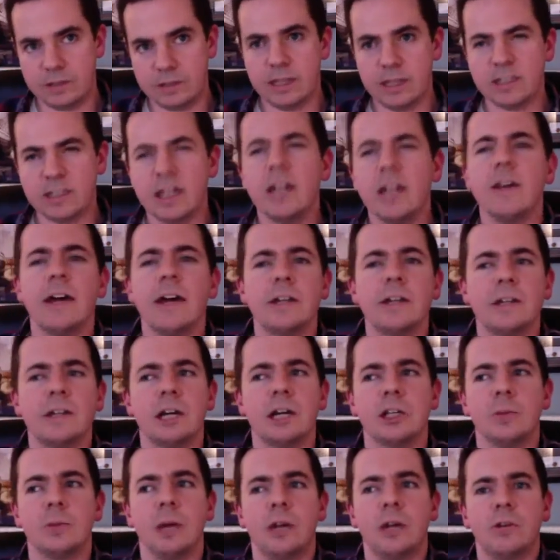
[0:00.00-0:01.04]
kind of how
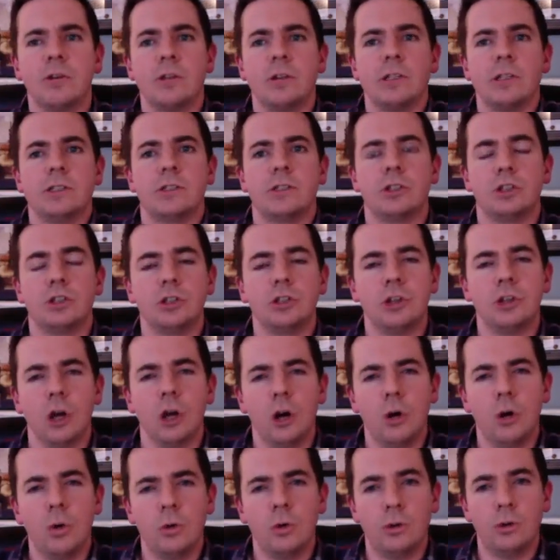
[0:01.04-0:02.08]
documentaries
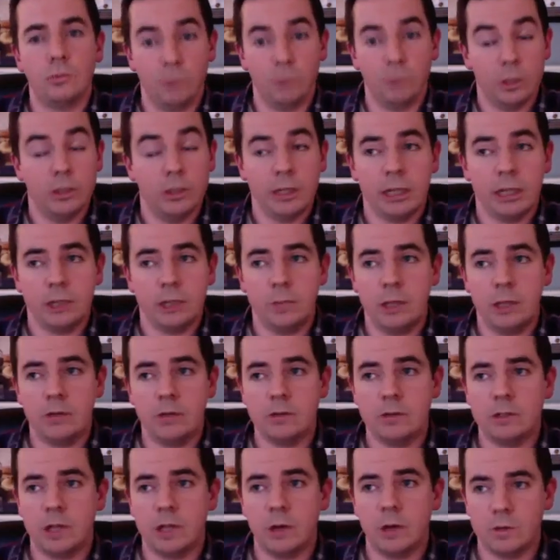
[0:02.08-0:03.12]
go. If real
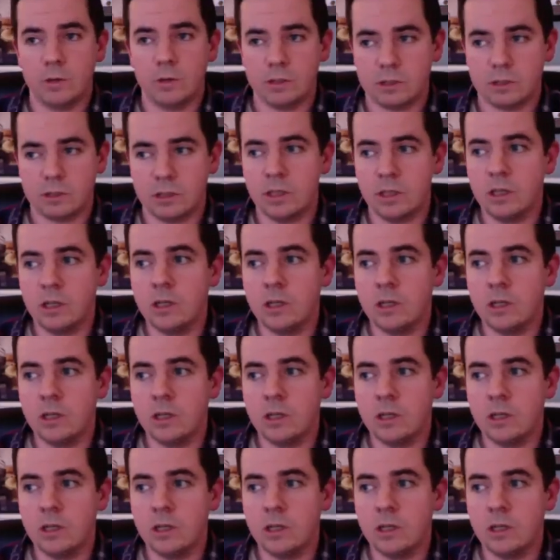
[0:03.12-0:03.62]
documentaries go, is